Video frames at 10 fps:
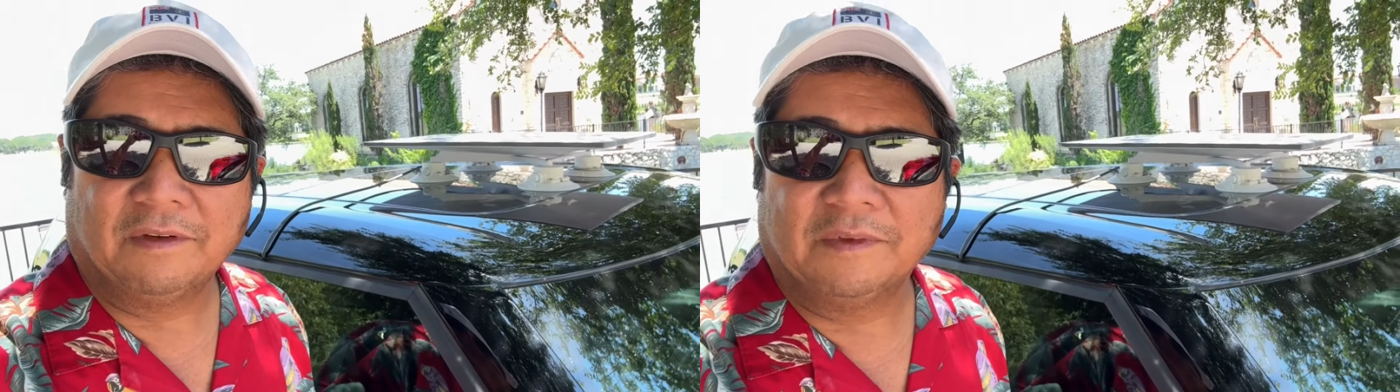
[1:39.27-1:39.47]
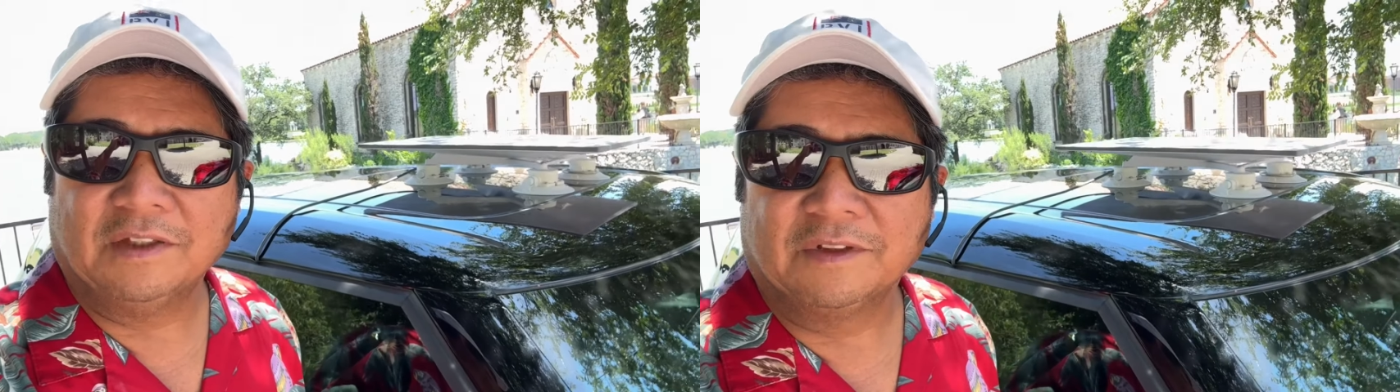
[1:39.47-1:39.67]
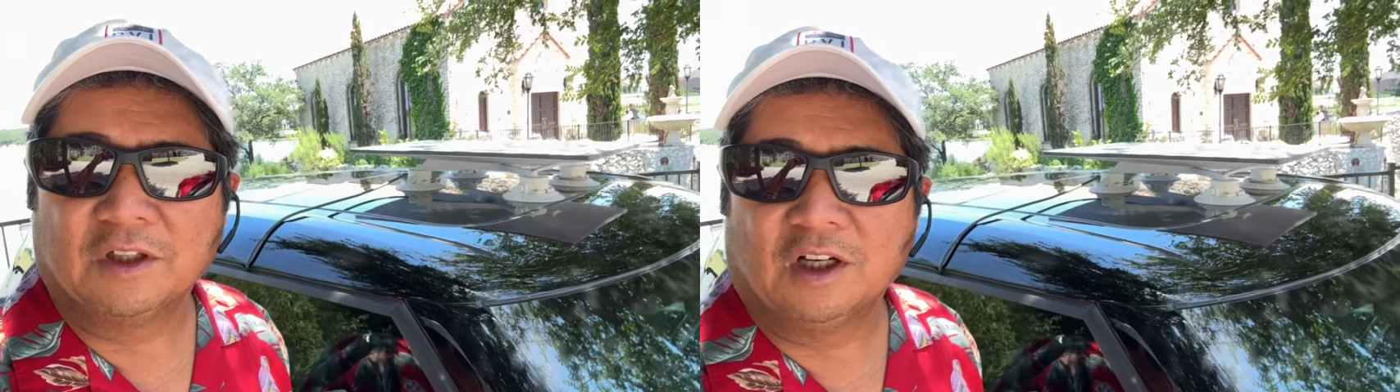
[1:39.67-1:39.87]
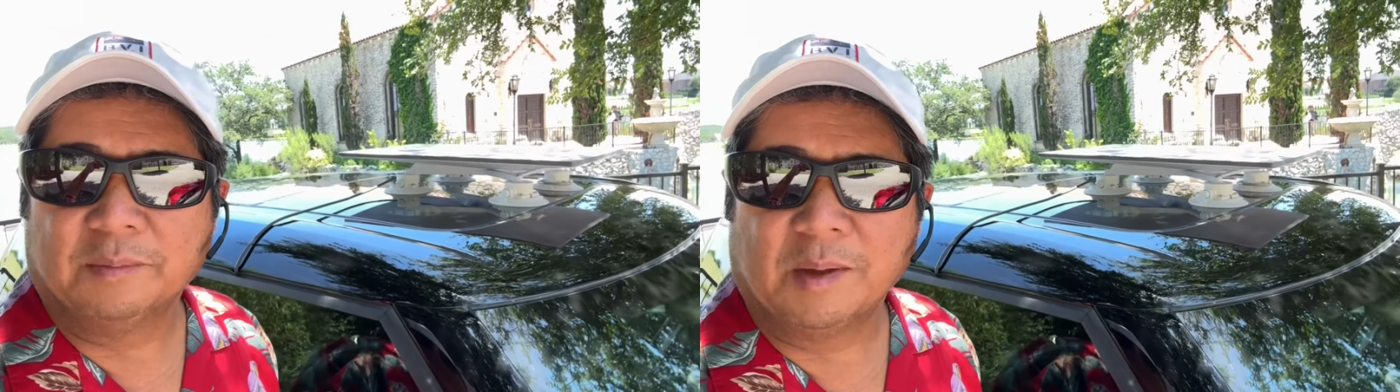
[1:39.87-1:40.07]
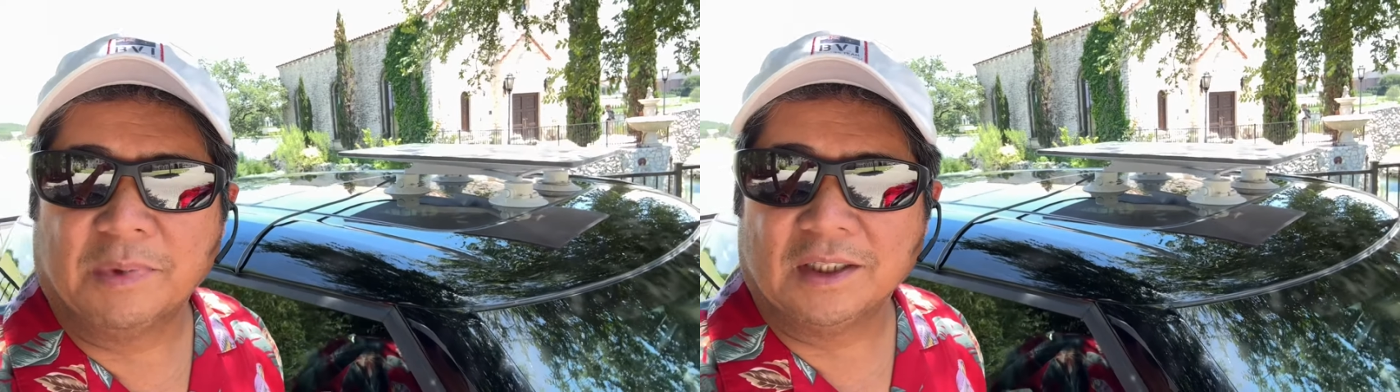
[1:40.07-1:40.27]
I even called
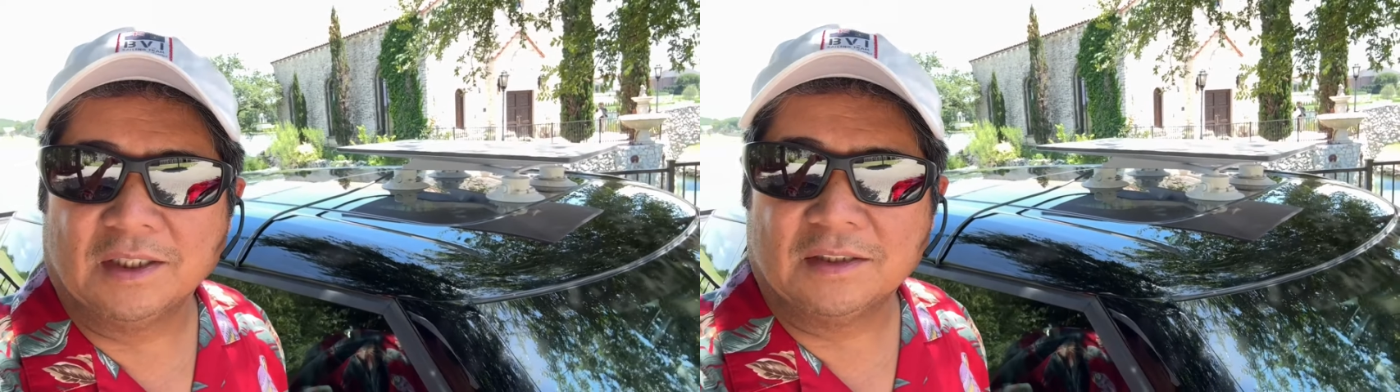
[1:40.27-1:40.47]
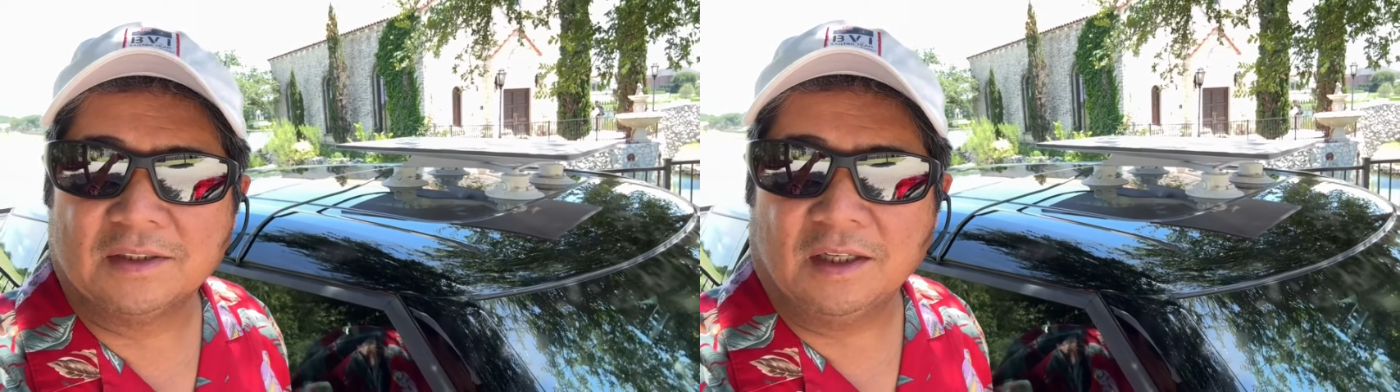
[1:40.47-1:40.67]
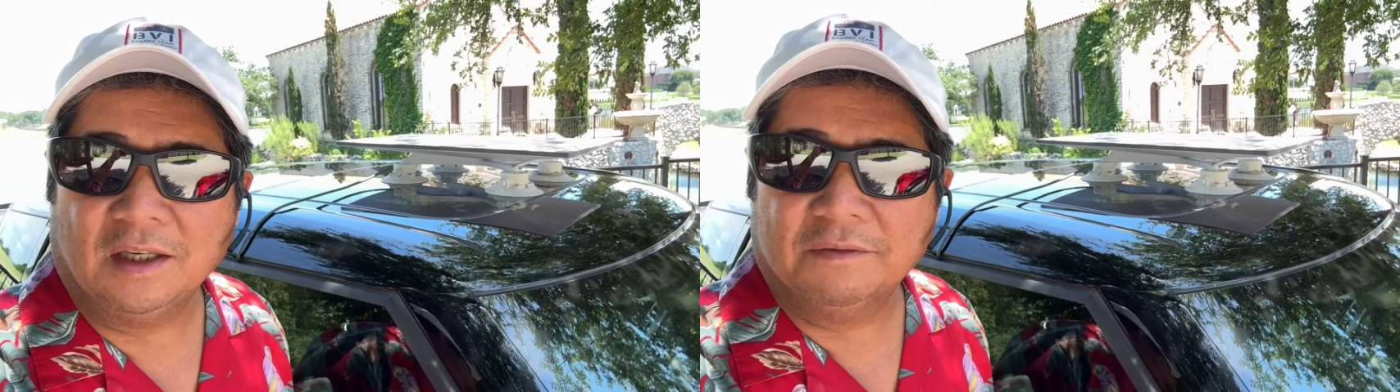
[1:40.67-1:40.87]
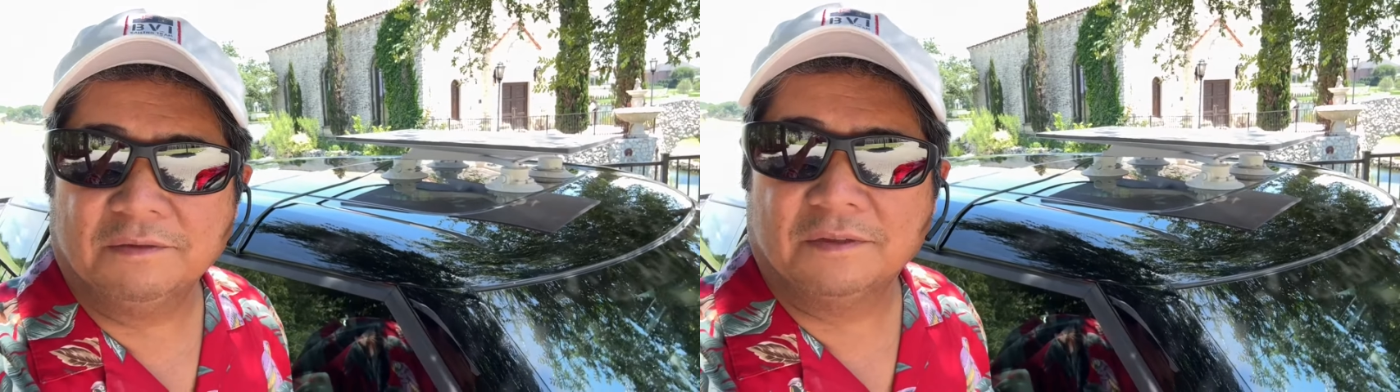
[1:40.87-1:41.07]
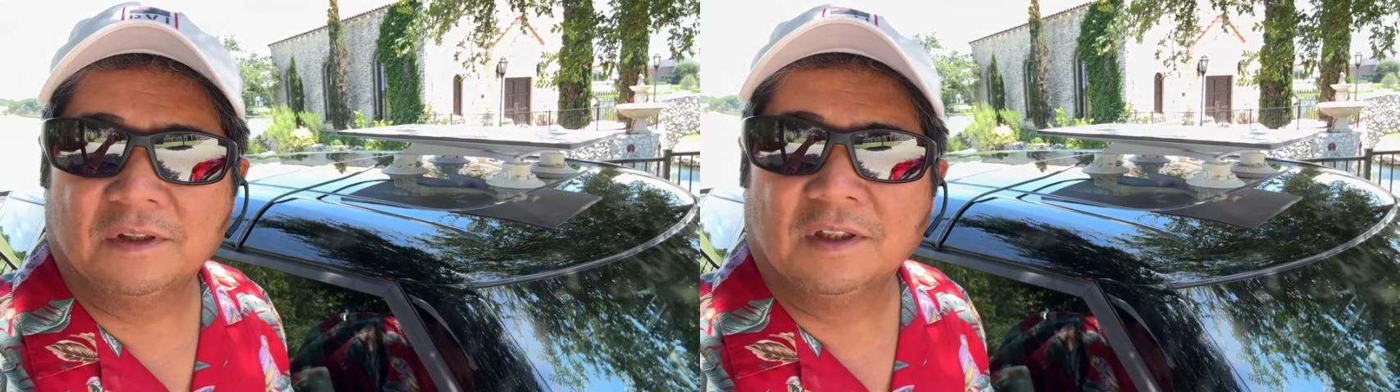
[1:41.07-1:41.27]
my buddy Steve
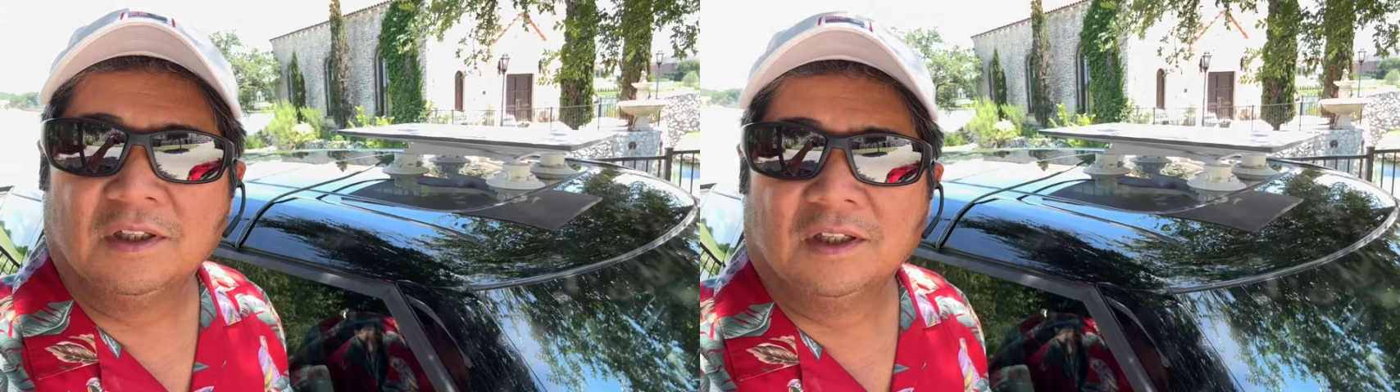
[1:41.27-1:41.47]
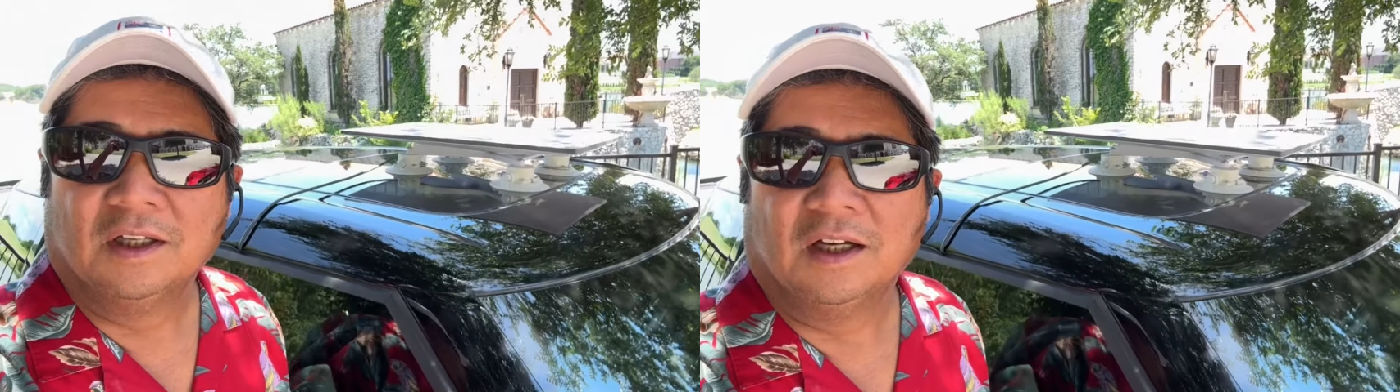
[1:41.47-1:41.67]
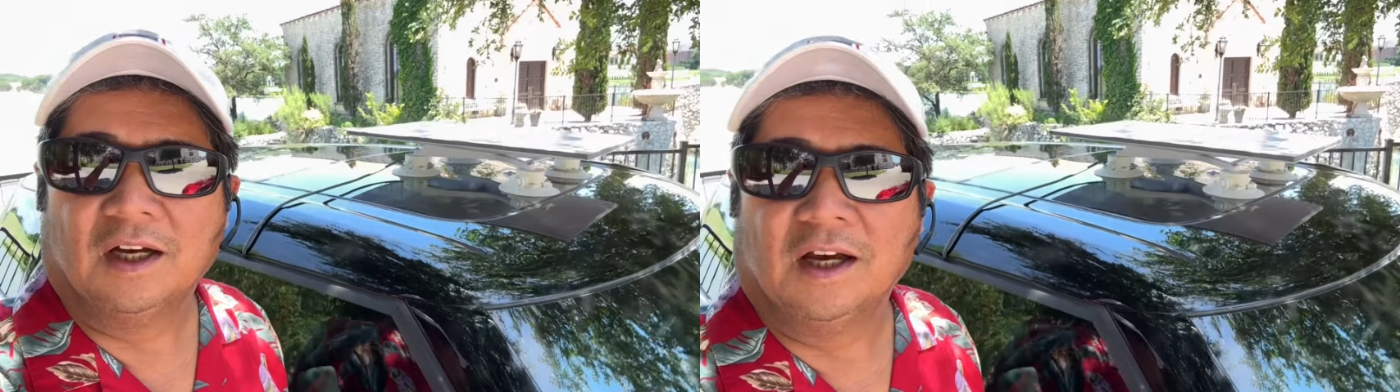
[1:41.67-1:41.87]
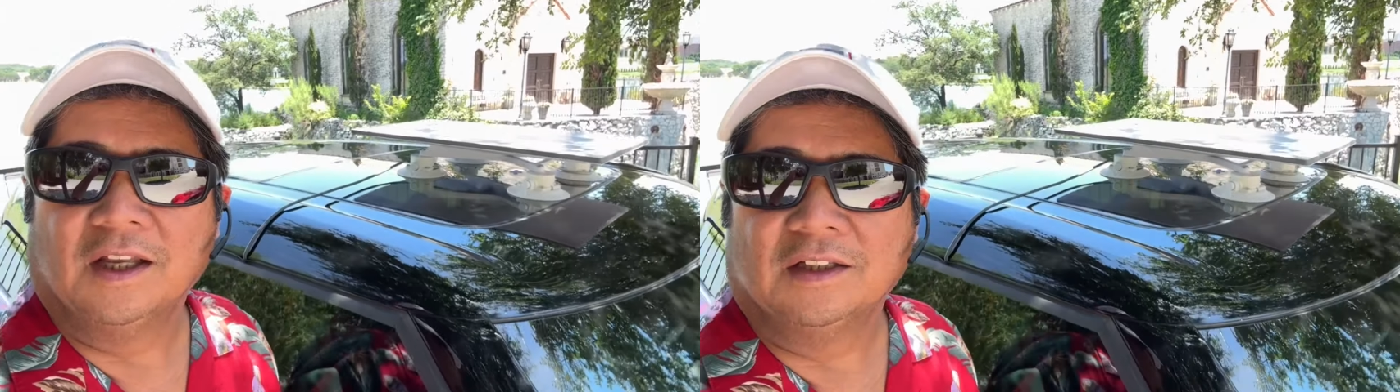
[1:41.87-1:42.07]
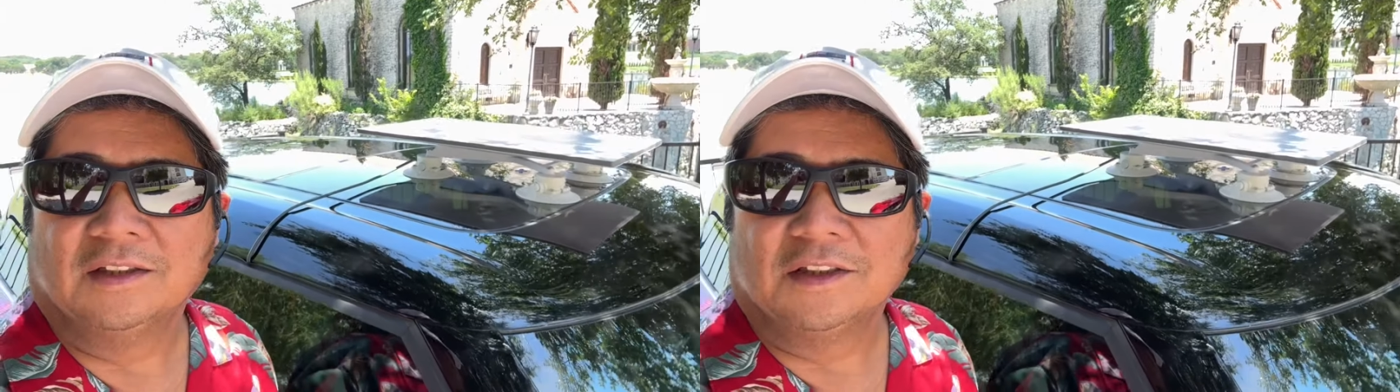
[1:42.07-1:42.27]

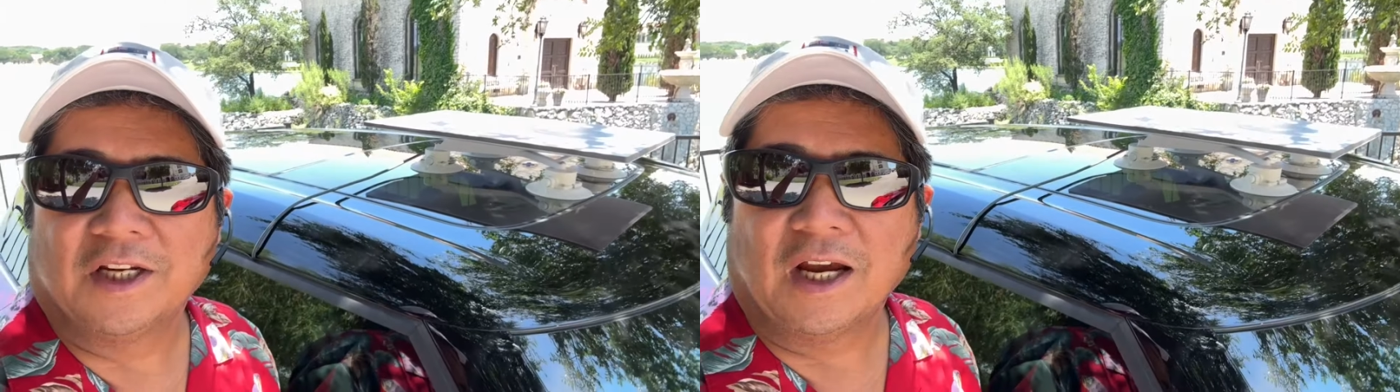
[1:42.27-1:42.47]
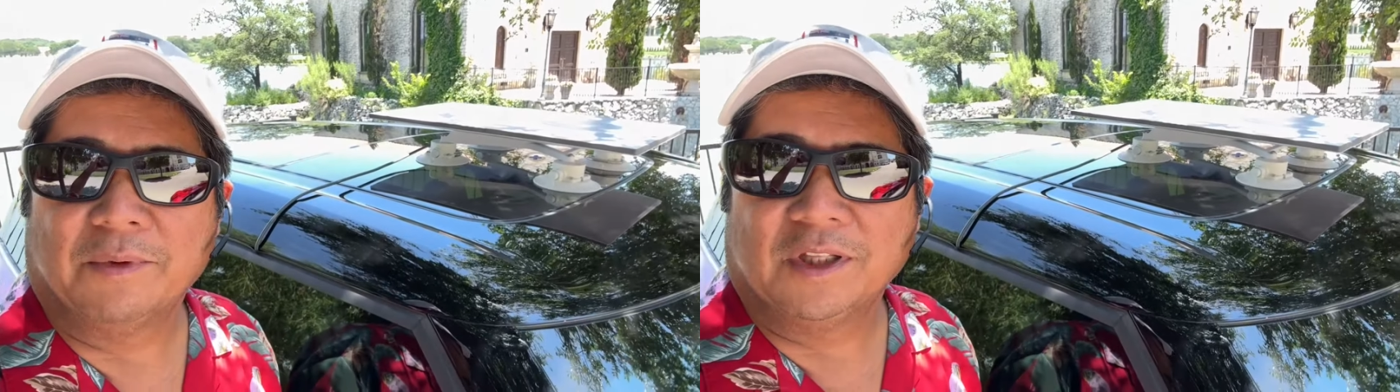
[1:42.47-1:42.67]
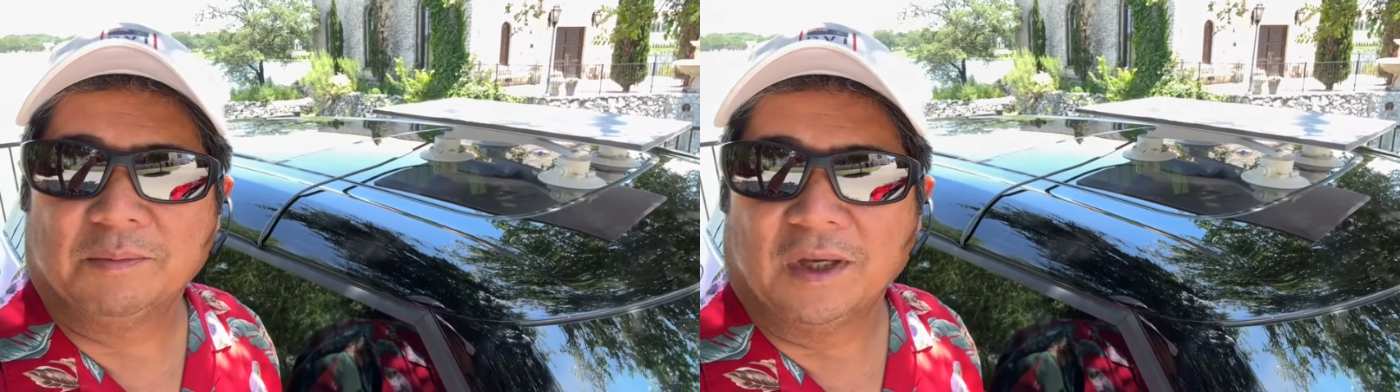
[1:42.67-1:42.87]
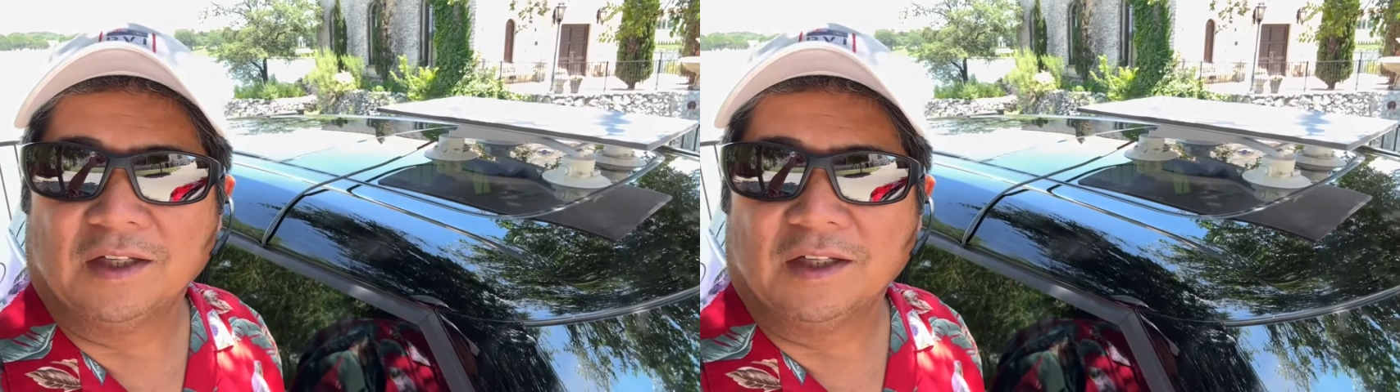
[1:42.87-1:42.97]
to chat with him.